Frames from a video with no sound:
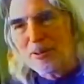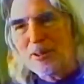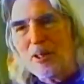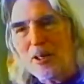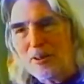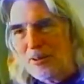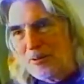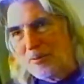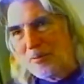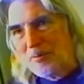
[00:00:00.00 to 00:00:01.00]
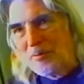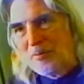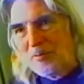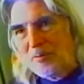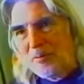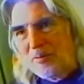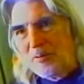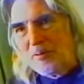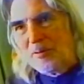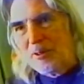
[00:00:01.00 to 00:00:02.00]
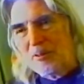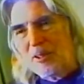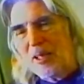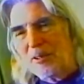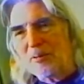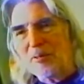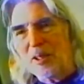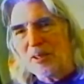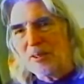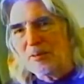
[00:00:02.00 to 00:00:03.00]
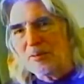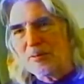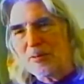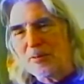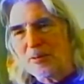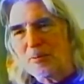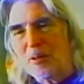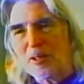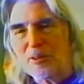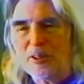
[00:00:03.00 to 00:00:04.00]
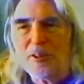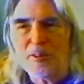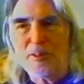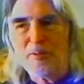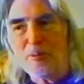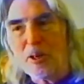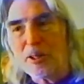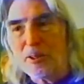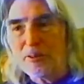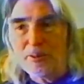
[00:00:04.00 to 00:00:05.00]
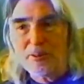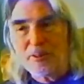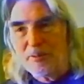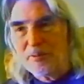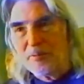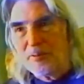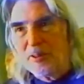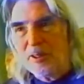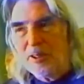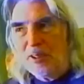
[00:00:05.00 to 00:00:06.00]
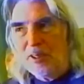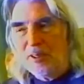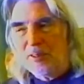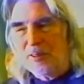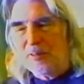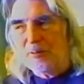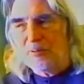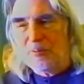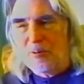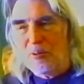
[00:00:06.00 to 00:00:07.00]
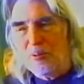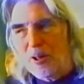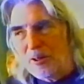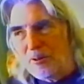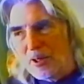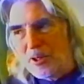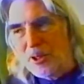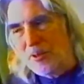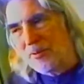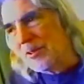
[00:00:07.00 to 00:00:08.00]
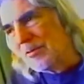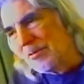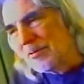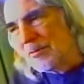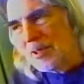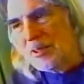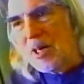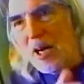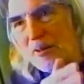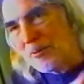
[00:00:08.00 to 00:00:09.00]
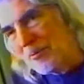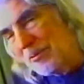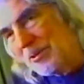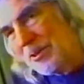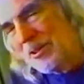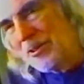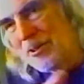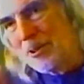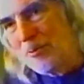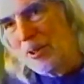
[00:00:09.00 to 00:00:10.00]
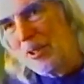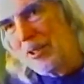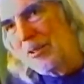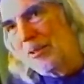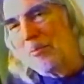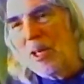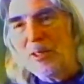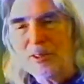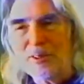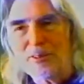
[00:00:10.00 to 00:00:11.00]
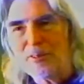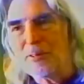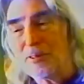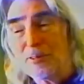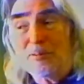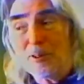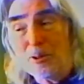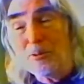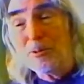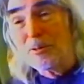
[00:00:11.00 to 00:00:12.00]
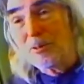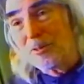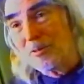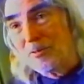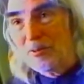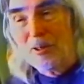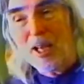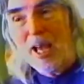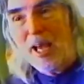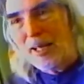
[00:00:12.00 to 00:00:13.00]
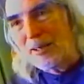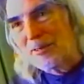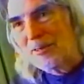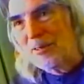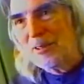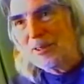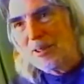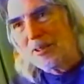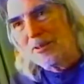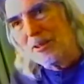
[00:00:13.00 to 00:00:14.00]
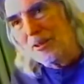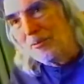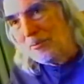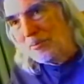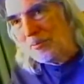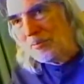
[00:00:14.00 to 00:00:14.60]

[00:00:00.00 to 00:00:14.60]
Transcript: different laws to intensify the, the prosecution of drug users the, the war on drugs shifted a lot from physicians in the beginning to patients or to, to users or to addicts later on.